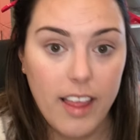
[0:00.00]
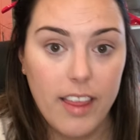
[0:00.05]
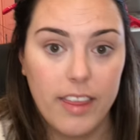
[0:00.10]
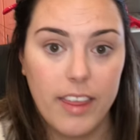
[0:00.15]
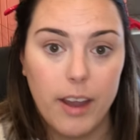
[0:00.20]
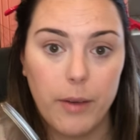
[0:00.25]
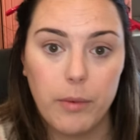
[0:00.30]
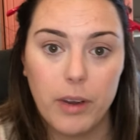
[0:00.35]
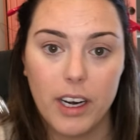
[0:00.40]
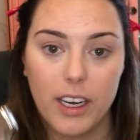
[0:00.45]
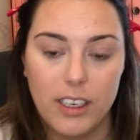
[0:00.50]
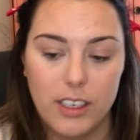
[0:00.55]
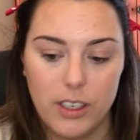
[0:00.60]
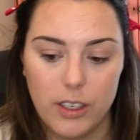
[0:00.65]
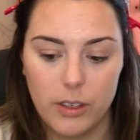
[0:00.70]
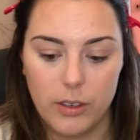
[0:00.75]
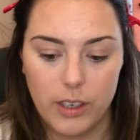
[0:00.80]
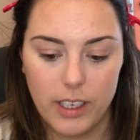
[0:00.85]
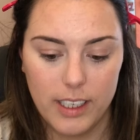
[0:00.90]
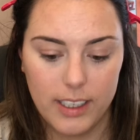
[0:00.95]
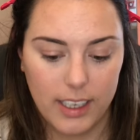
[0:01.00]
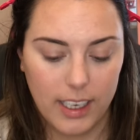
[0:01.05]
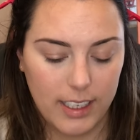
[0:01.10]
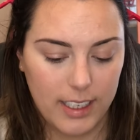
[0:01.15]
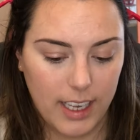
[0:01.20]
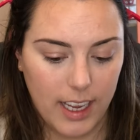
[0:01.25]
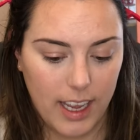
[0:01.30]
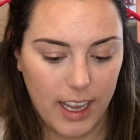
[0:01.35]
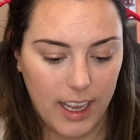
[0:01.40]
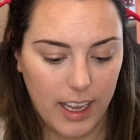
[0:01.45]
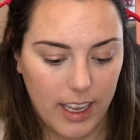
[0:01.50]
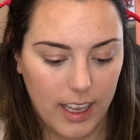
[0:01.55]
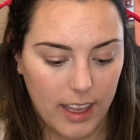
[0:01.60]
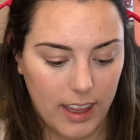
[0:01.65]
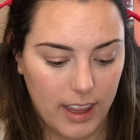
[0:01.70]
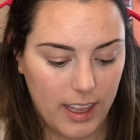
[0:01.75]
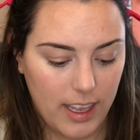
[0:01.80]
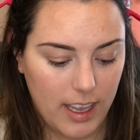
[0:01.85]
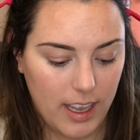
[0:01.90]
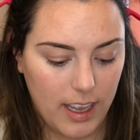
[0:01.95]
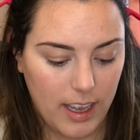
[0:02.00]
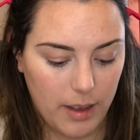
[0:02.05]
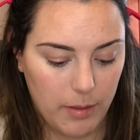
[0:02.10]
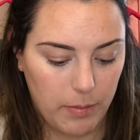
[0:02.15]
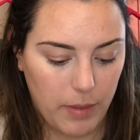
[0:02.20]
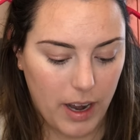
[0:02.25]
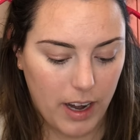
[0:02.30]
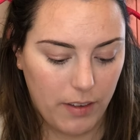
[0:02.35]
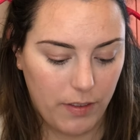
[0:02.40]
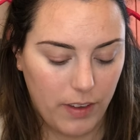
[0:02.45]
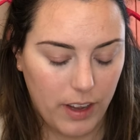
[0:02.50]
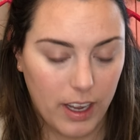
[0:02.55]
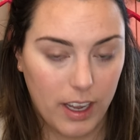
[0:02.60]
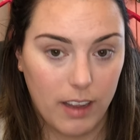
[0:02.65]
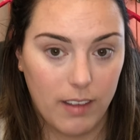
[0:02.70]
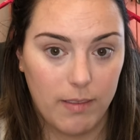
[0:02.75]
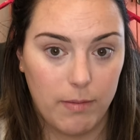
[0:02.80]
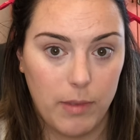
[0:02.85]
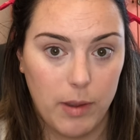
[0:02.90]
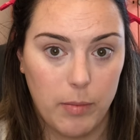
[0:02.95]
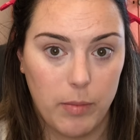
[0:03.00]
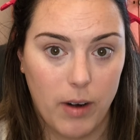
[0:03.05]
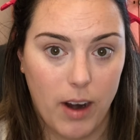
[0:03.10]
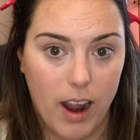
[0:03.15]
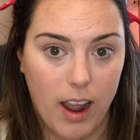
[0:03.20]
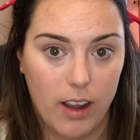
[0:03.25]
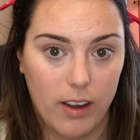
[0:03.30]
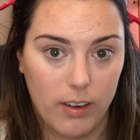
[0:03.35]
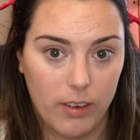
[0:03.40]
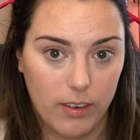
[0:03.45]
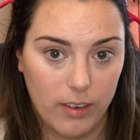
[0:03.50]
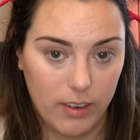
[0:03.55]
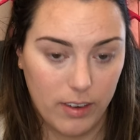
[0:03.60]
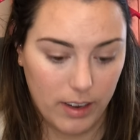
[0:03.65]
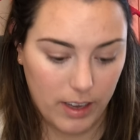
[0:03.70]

Then what I do is I take the Benefit Gimme Brow